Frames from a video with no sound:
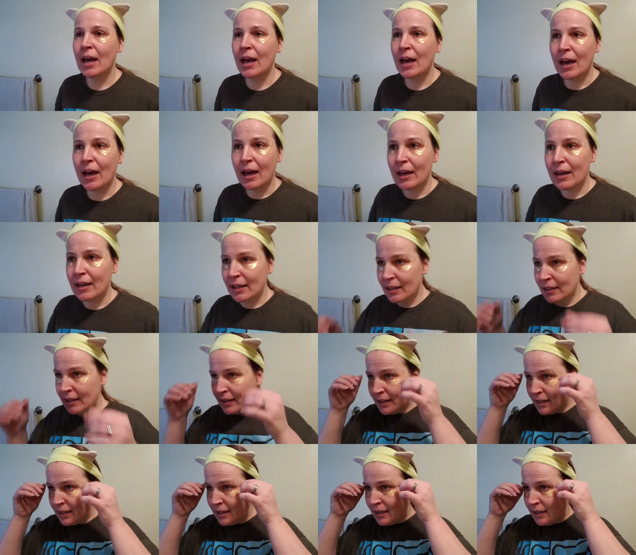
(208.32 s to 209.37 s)

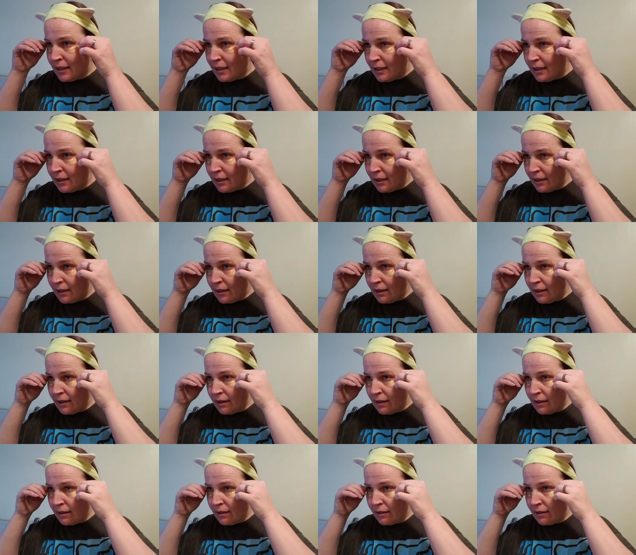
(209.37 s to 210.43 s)

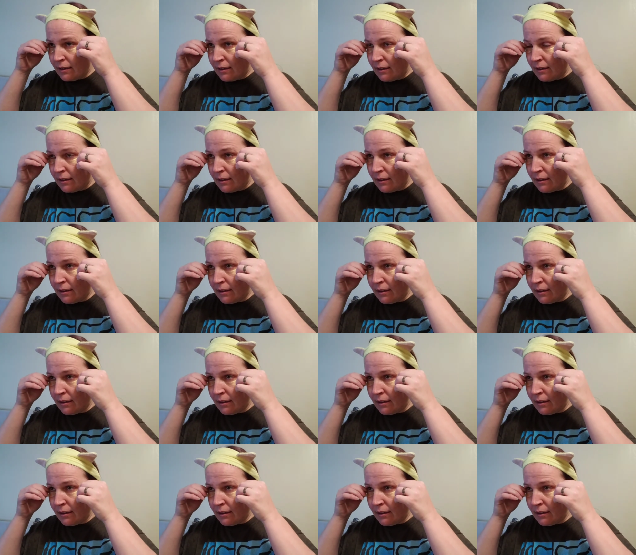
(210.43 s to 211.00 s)
Nobody speaks.